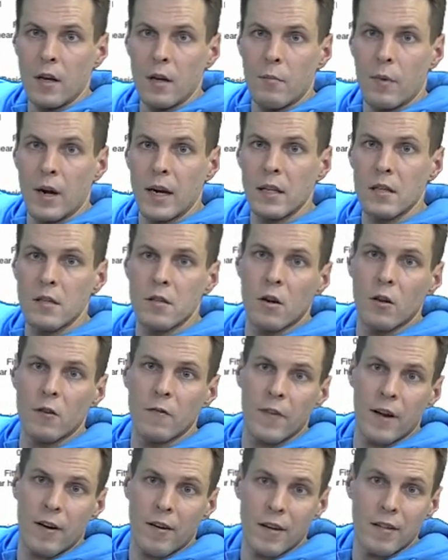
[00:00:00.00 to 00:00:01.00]
But it's not
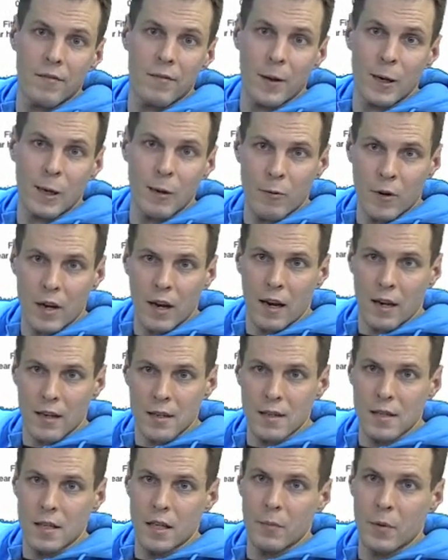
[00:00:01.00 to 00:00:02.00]
very, very
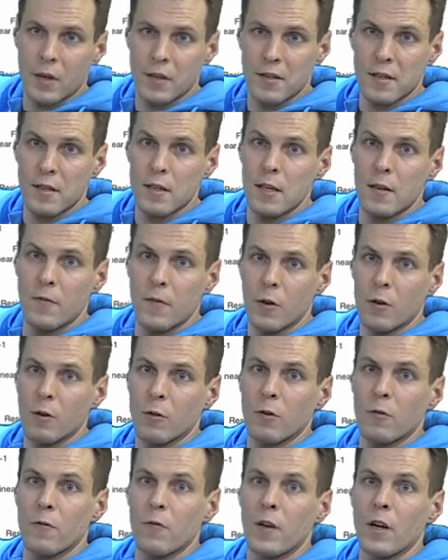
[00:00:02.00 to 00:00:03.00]
realistic because it's difficult
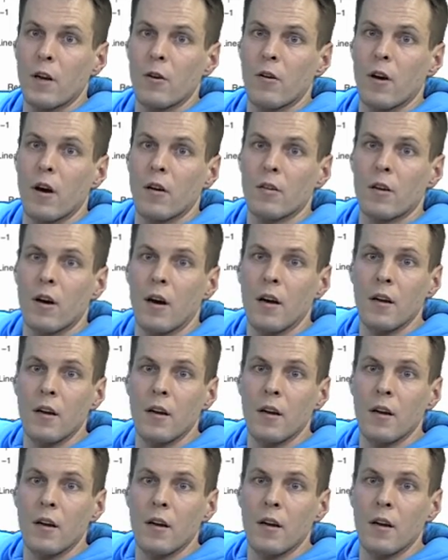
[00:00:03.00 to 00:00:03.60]
to figure out,